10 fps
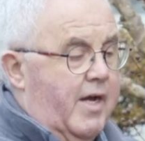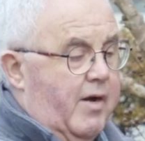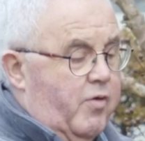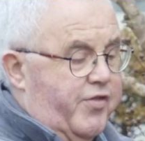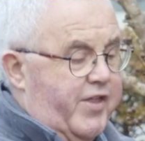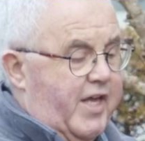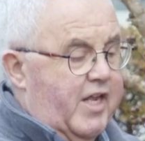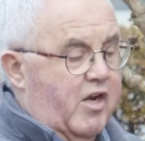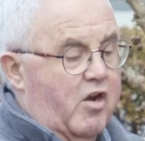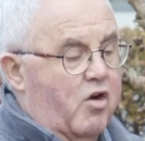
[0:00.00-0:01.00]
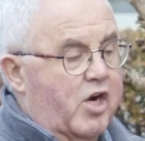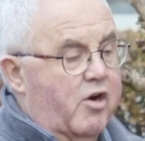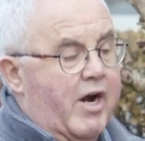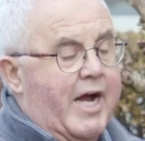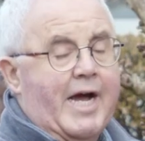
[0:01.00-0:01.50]
With their
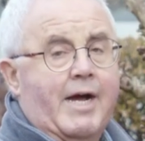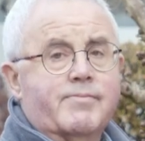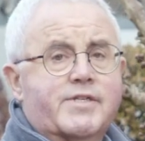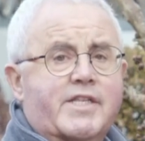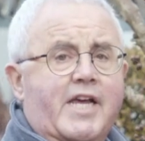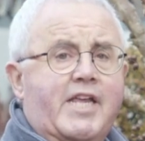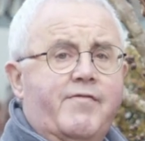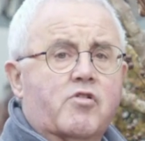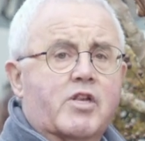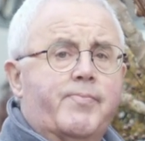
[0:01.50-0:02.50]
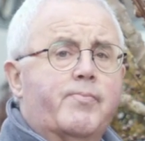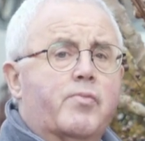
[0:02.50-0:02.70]
longer arms, they give you